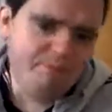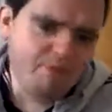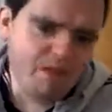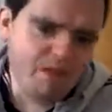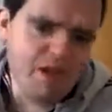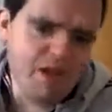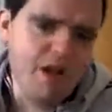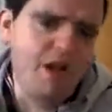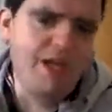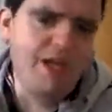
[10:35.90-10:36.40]

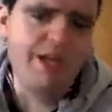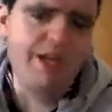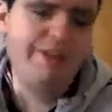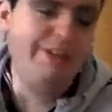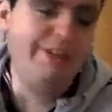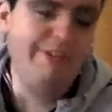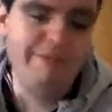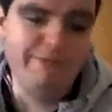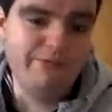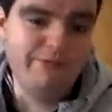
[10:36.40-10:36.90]
Hi,
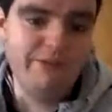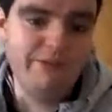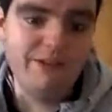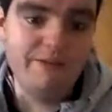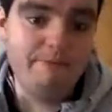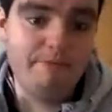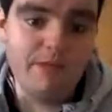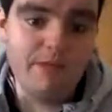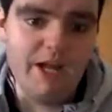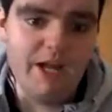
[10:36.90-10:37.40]

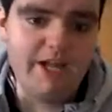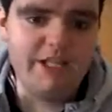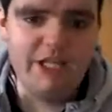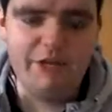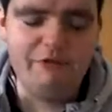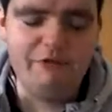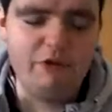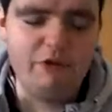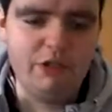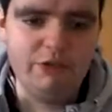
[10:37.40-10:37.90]
hi to
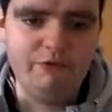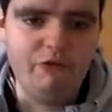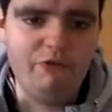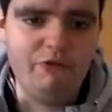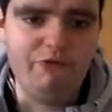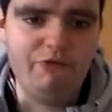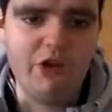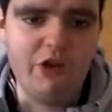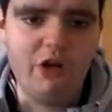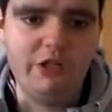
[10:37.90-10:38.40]
everyone from
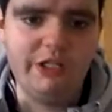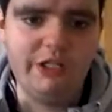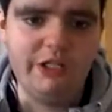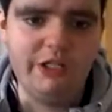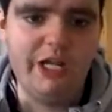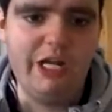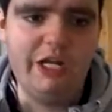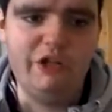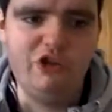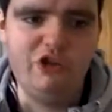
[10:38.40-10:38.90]
Northern
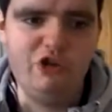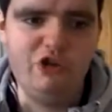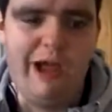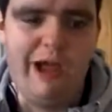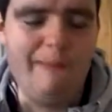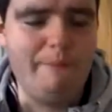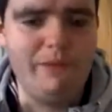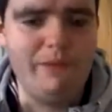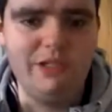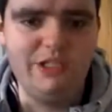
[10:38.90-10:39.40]
Ireland who
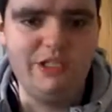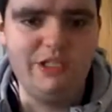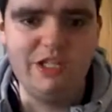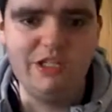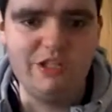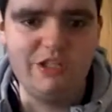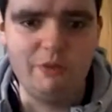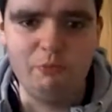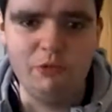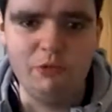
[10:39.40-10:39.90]
happens to
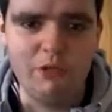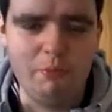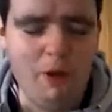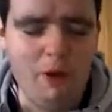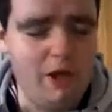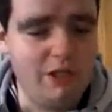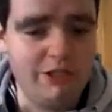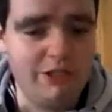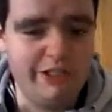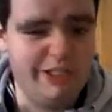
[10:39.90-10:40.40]
stumble
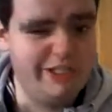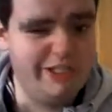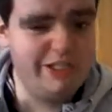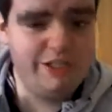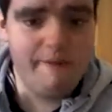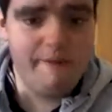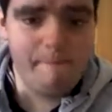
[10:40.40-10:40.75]
upon this.